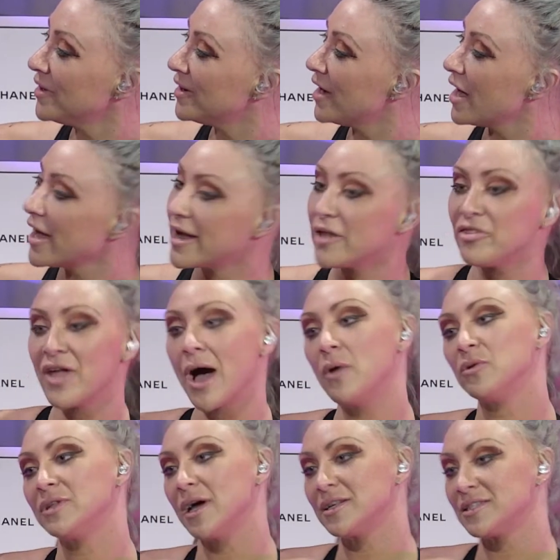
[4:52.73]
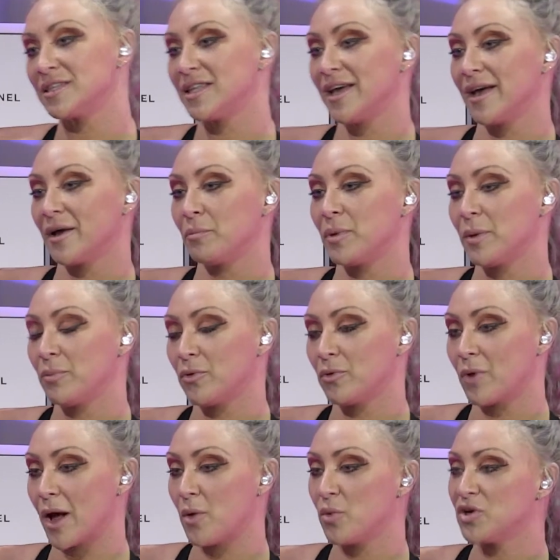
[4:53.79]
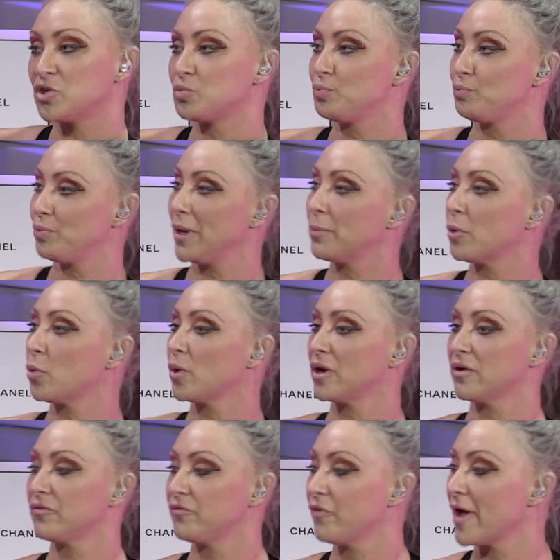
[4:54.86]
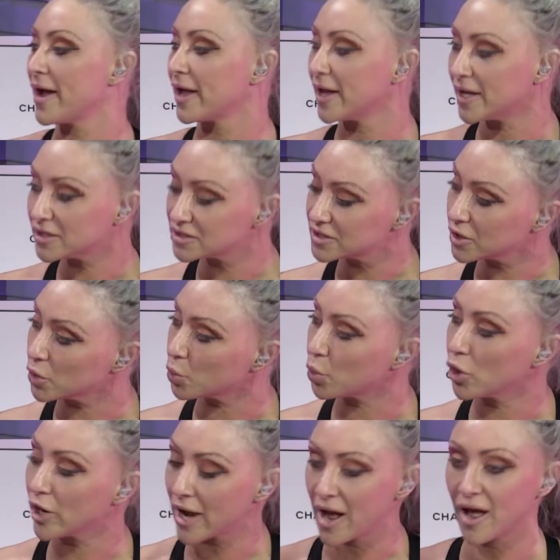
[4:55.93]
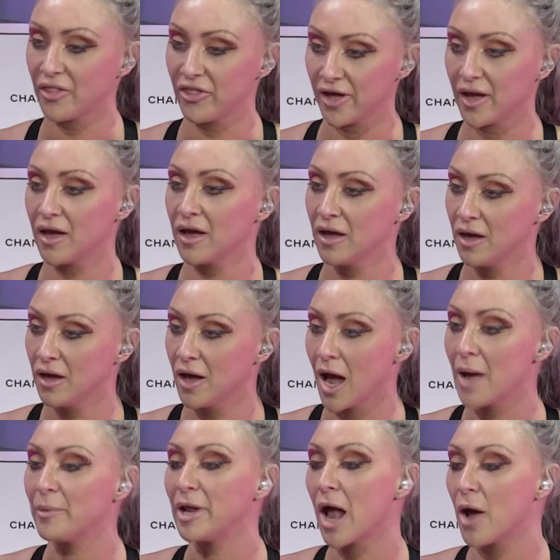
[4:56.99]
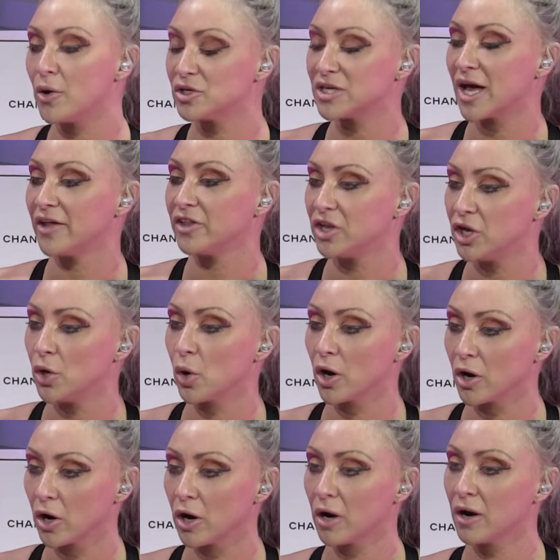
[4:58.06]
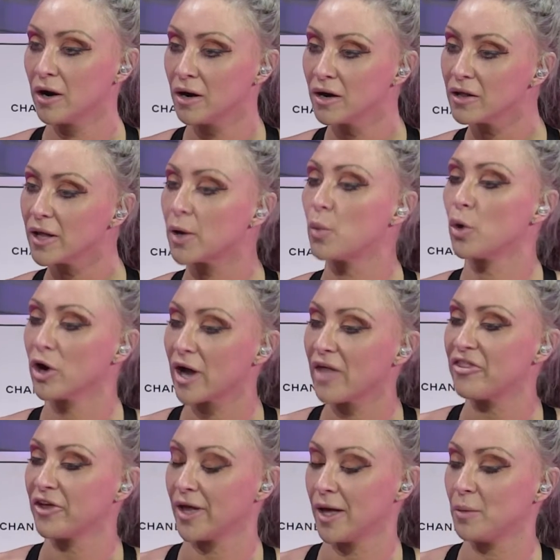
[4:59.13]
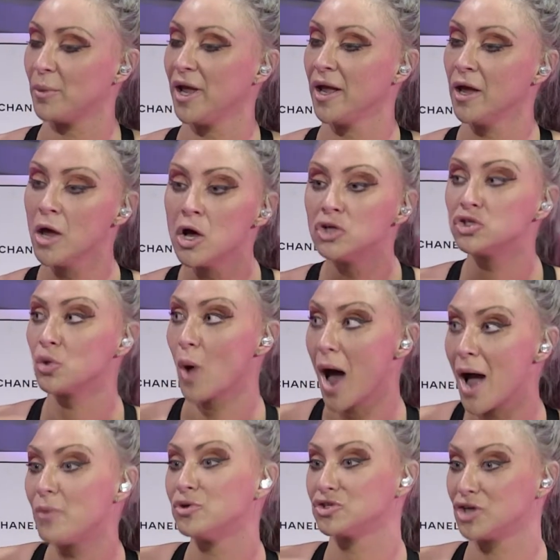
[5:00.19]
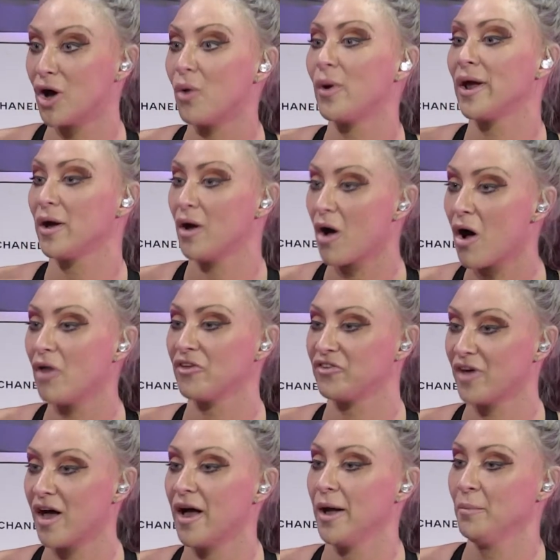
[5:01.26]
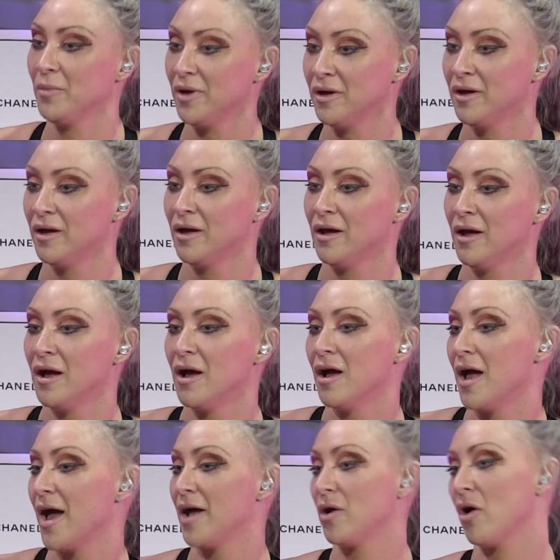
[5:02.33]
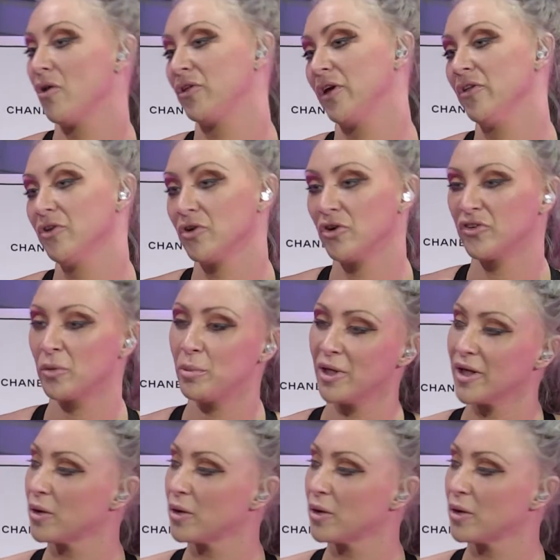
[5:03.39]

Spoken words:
Like that's the thing. I wish people would have like instilled work ethic. I mean, I always had the New Yorker like work ethic in me, so I was going all the time. And all the other girls, they'd be like,